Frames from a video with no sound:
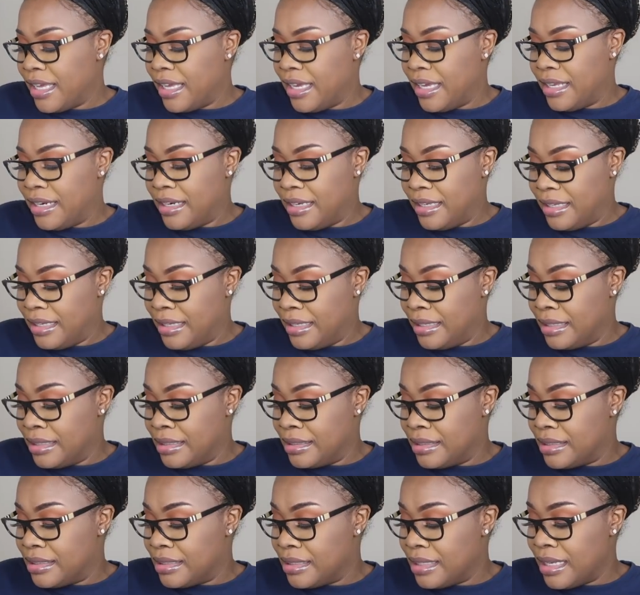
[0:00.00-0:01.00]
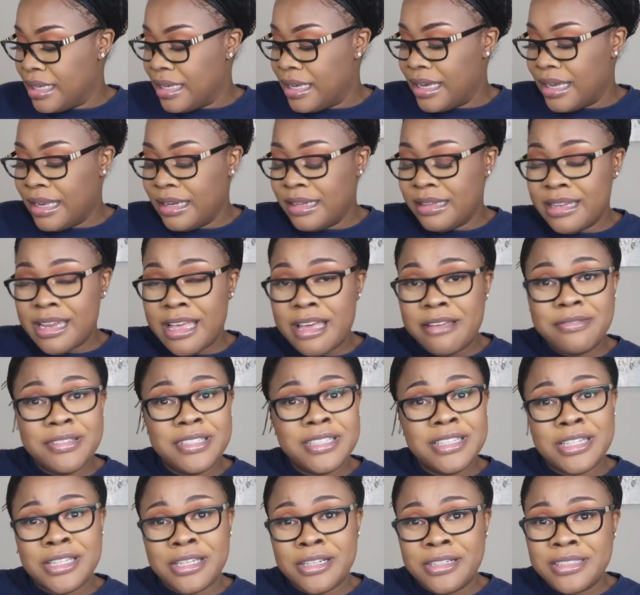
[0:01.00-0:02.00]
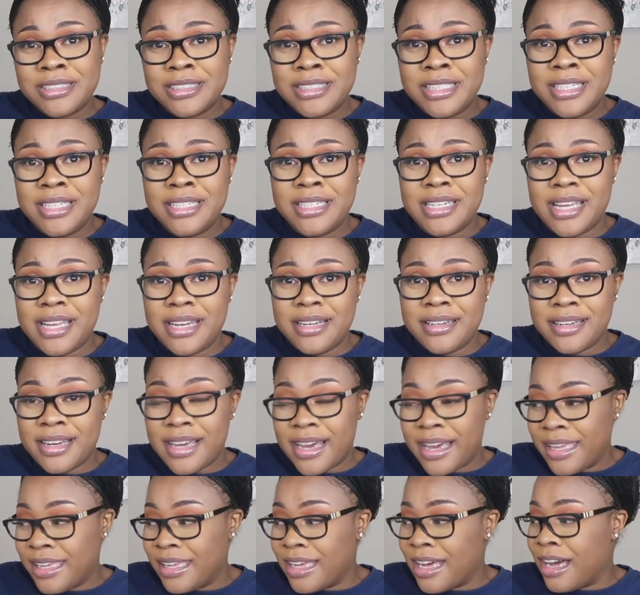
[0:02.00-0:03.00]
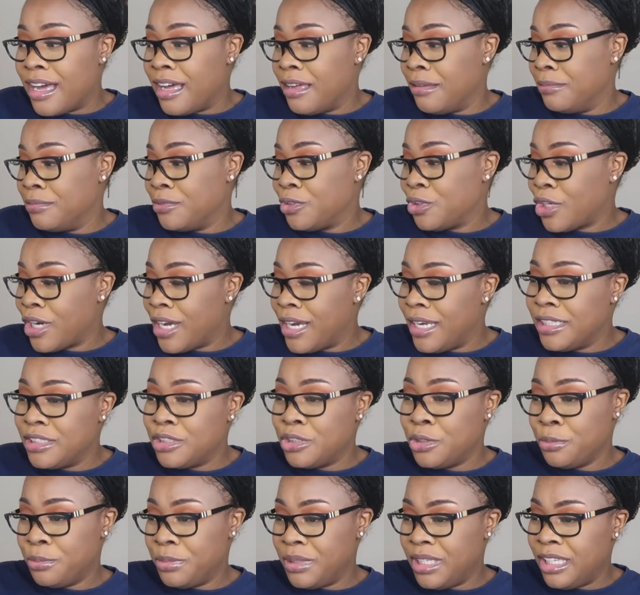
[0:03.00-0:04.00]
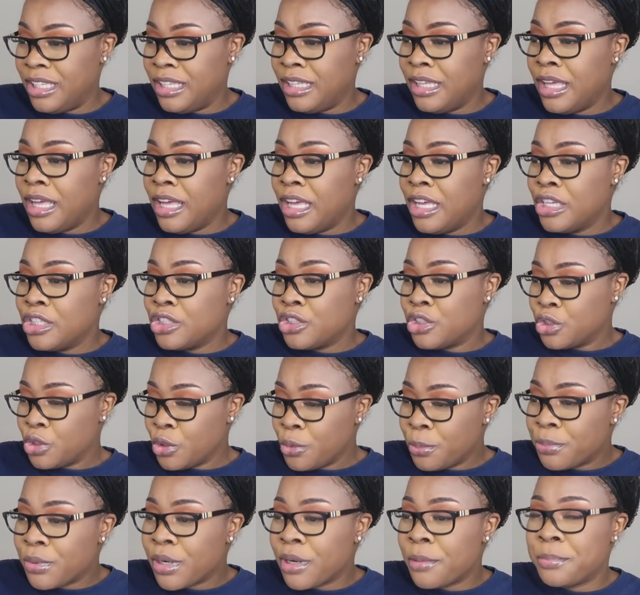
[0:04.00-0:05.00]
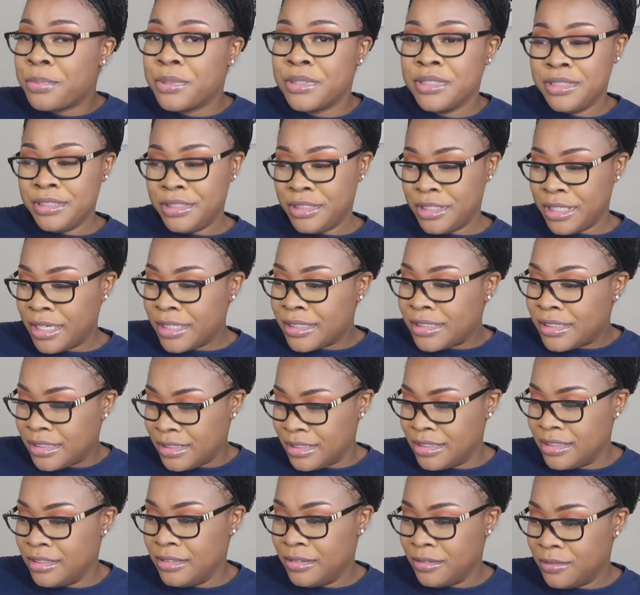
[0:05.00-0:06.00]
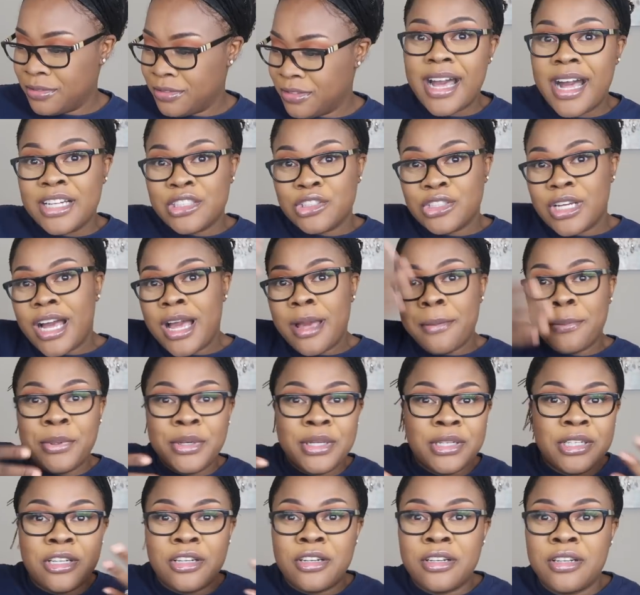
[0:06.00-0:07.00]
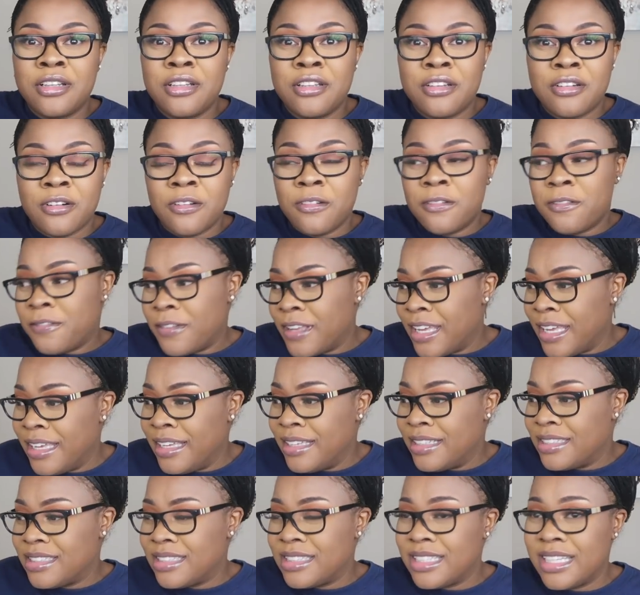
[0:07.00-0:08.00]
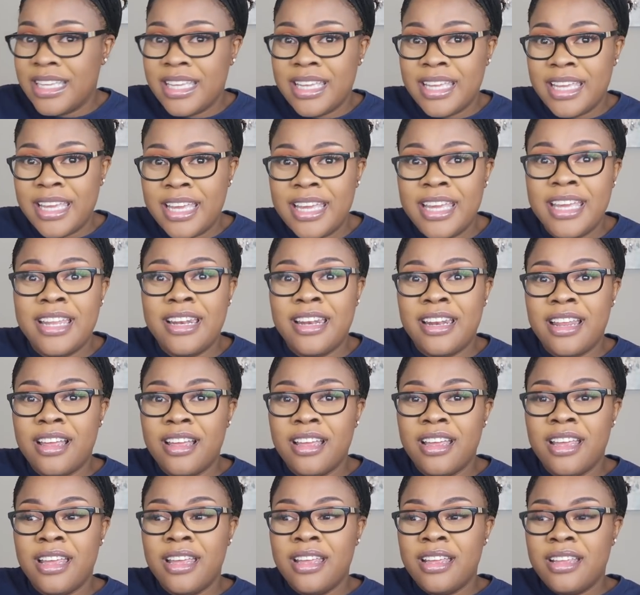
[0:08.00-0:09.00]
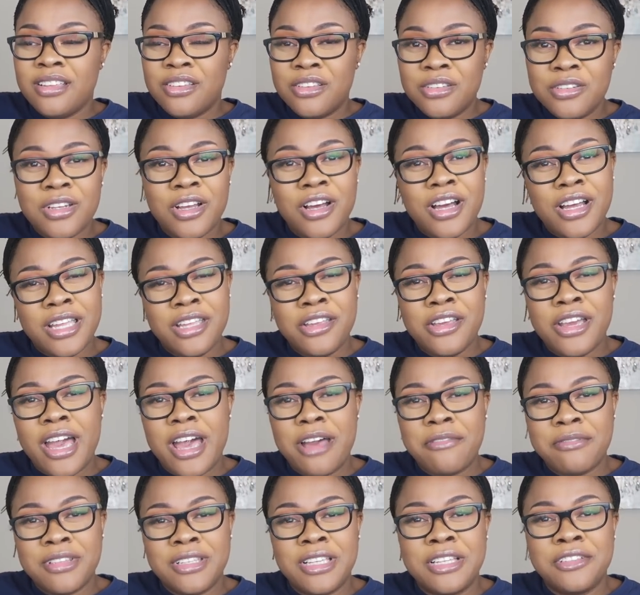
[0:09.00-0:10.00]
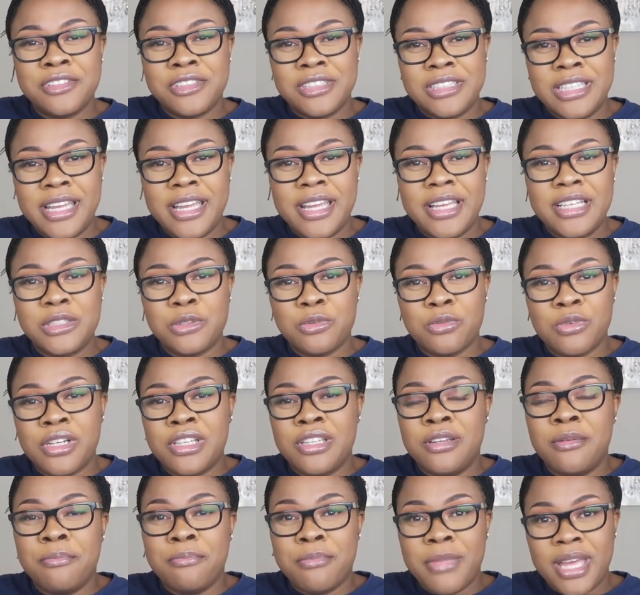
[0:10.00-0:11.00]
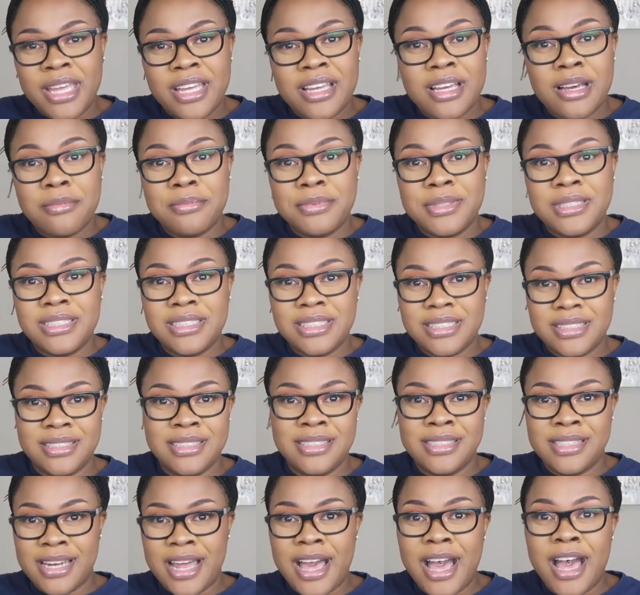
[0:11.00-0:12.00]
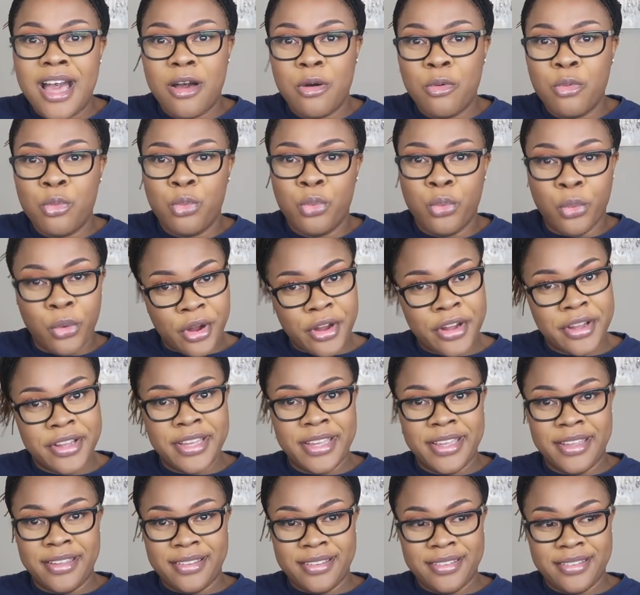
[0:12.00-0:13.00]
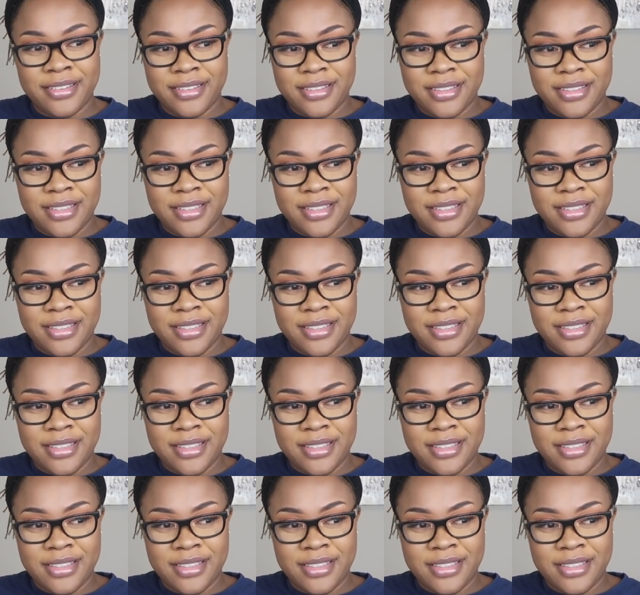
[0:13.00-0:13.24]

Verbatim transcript: It is eleven thirteen at night. I'm trying to be super productive. I tried putting on a little face, and you know how you have those days where your makeup is just not working?